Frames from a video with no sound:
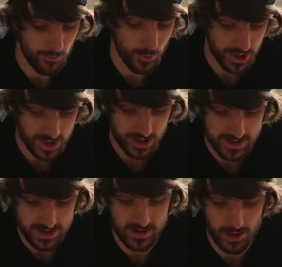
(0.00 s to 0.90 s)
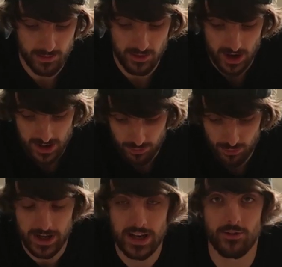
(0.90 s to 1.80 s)
which is the turbo that I
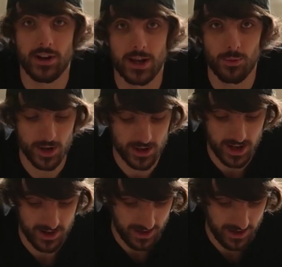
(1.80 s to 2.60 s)
really, really want. And